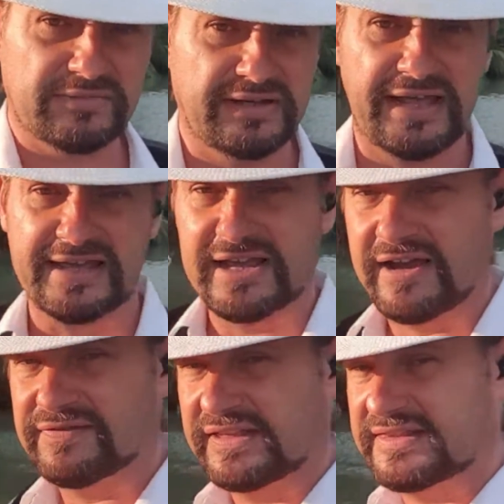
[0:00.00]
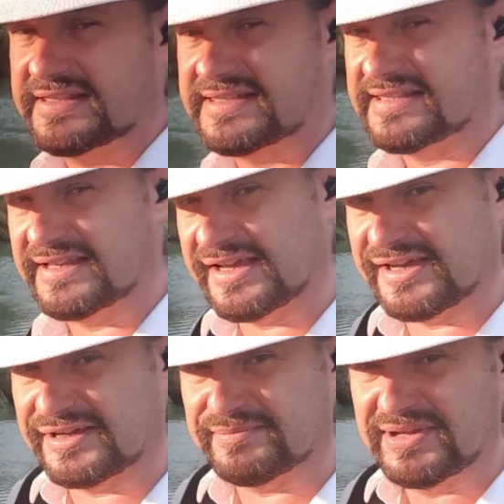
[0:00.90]
like after this
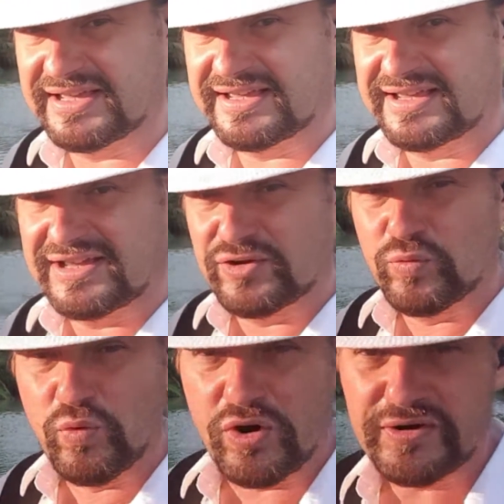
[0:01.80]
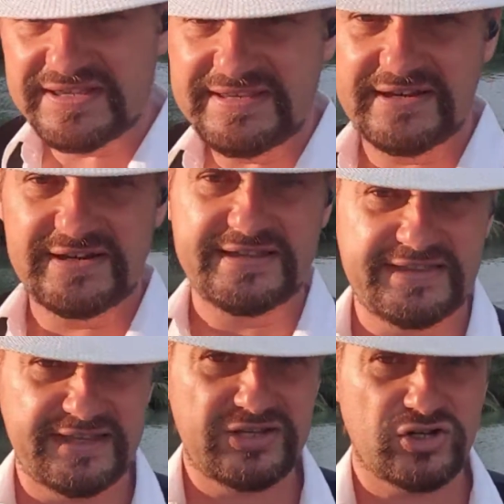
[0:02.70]
walk here in
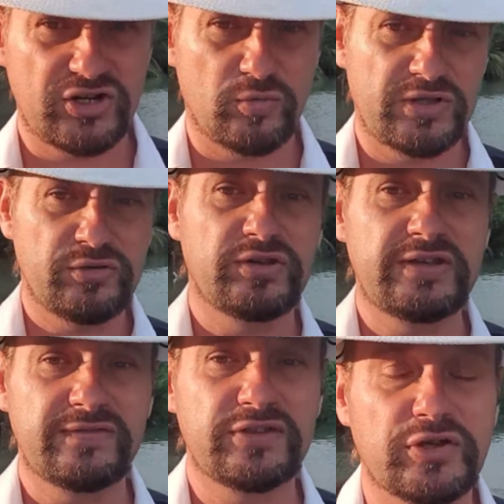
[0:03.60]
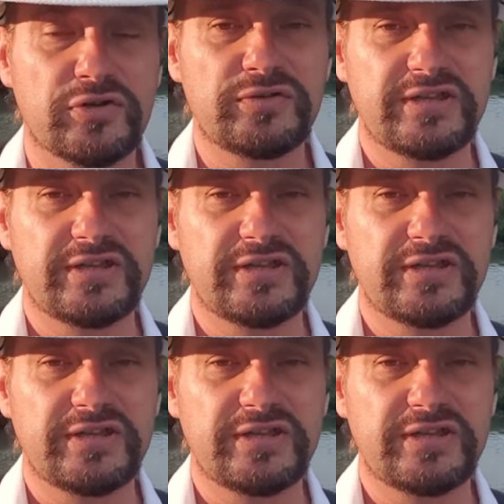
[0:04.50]
nature, when you even don't